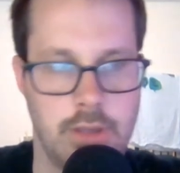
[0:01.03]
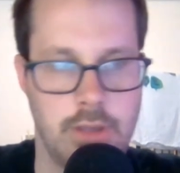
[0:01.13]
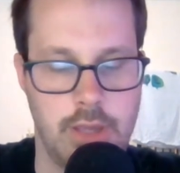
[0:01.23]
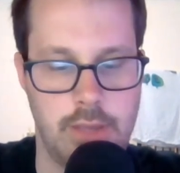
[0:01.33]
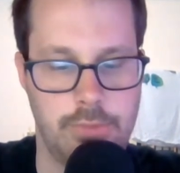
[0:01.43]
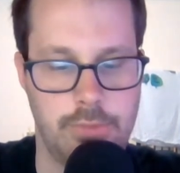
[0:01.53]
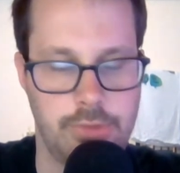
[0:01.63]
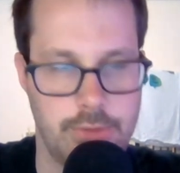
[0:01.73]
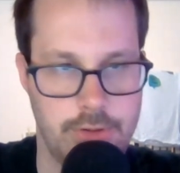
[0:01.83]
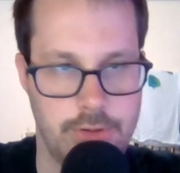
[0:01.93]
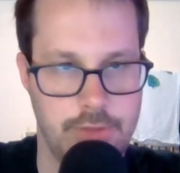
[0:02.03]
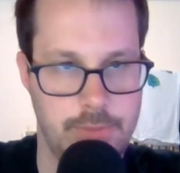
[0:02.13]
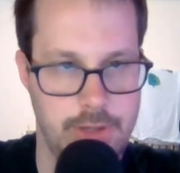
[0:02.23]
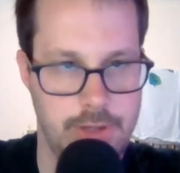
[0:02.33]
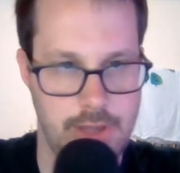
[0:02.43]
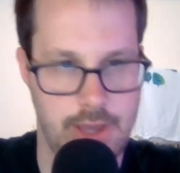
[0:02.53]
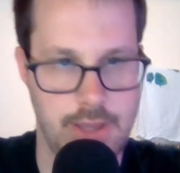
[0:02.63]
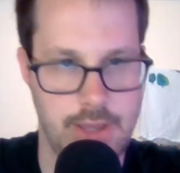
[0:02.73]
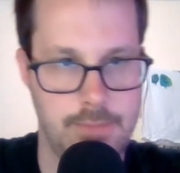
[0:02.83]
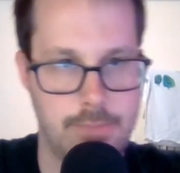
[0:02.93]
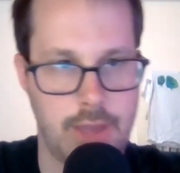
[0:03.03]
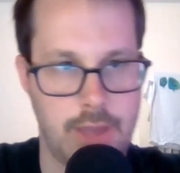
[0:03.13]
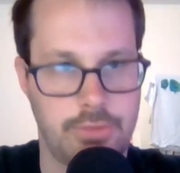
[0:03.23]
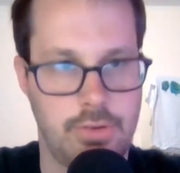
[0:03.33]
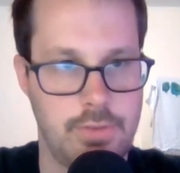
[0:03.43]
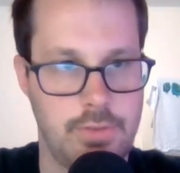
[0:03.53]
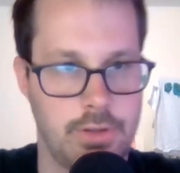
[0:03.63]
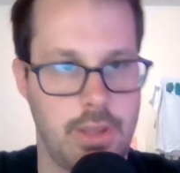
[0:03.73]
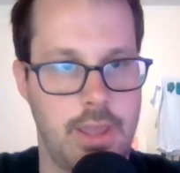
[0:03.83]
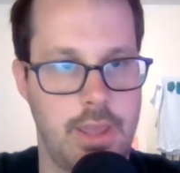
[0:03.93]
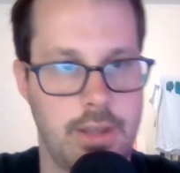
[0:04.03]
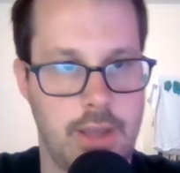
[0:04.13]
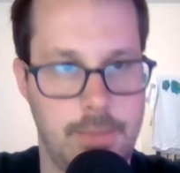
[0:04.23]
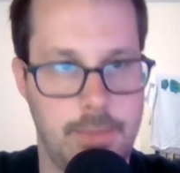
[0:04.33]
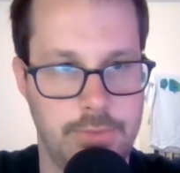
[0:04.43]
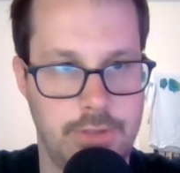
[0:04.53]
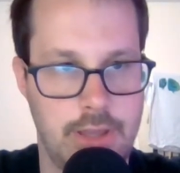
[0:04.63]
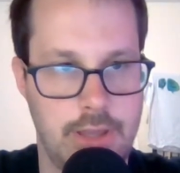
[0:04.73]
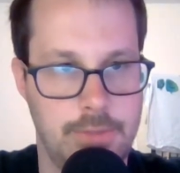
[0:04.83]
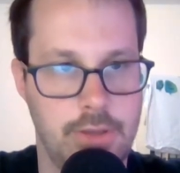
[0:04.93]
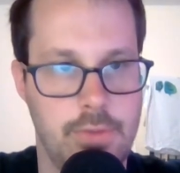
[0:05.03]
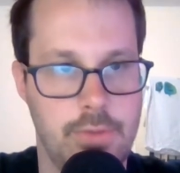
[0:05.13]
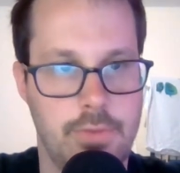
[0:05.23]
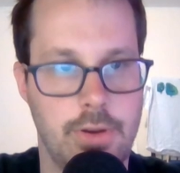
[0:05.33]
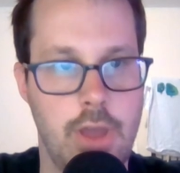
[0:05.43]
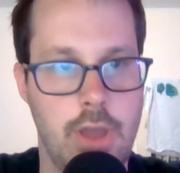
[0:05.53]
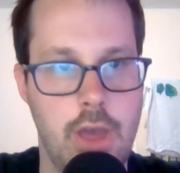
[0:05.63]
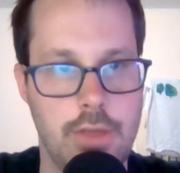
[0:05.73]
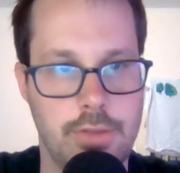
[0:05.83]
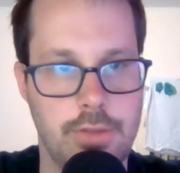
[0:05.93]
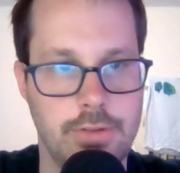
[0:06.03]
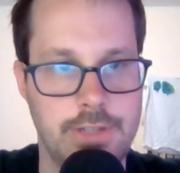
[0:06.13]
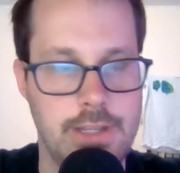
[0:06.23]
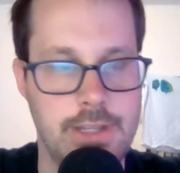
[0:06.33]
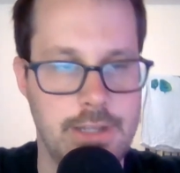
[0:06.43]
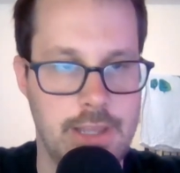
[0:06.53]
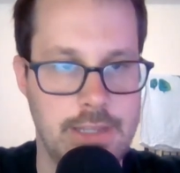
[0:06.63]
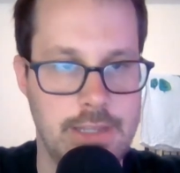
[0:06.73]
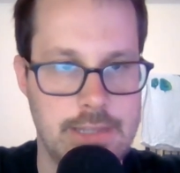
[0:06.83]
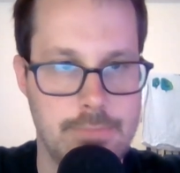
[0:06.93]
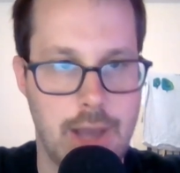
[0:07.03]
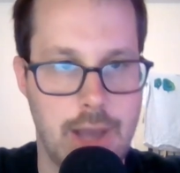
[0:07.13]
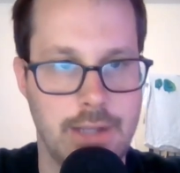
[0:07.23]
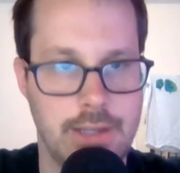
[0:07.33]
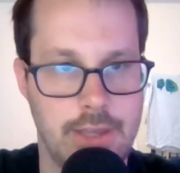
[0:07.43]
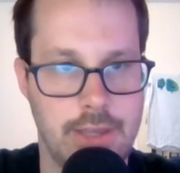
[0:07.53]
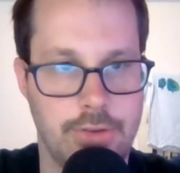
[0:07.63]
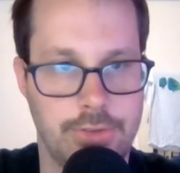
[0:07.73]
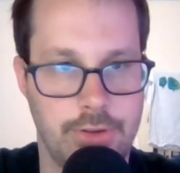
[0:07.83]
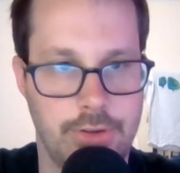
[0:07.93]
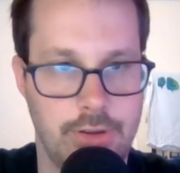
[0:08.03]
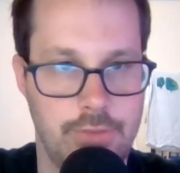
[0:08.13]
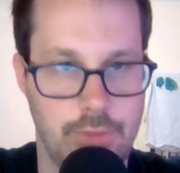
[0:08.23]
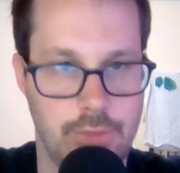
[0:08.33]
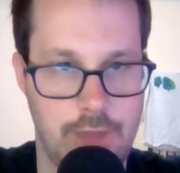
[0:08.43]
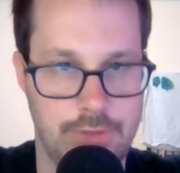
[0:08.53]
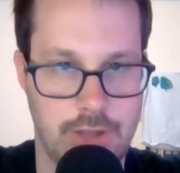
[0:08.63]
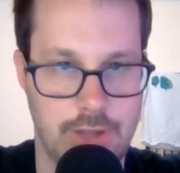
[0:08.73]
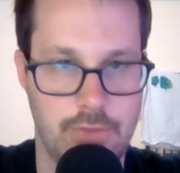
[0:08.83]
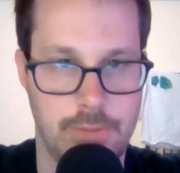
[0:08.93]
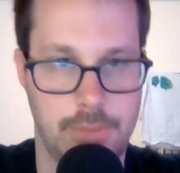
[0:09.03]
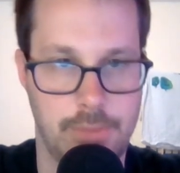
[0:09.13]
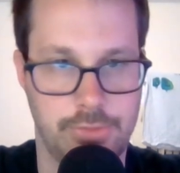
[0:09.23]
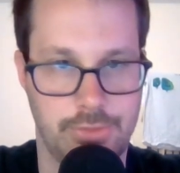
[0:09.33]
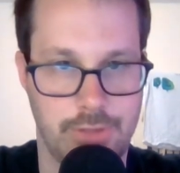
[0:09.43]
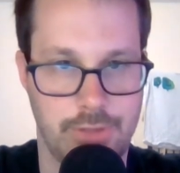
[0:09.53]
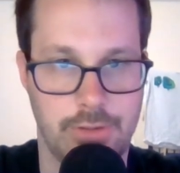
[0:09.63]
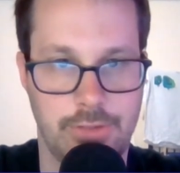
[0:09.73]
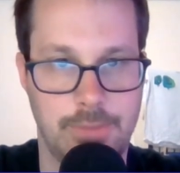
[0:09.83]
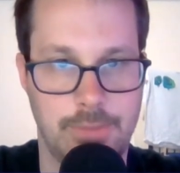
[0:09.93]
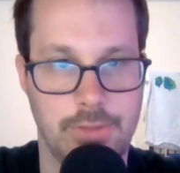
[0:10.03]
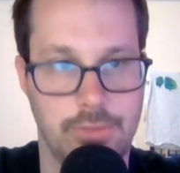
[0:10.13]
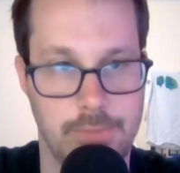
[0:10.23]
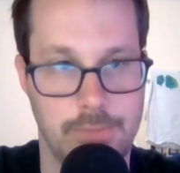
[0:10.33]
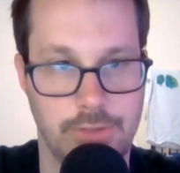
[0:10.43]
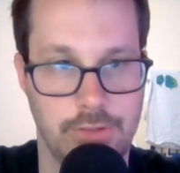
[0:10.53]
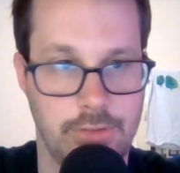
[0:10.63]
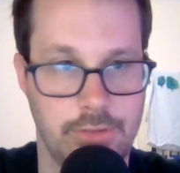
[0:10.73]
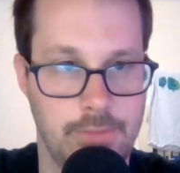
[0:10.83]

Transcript: Hey, what's going on, everybody? I am Max Hoven, and today I'm going to go over 13 indie manga and alternative graphic novel publishers that are accepting submissions.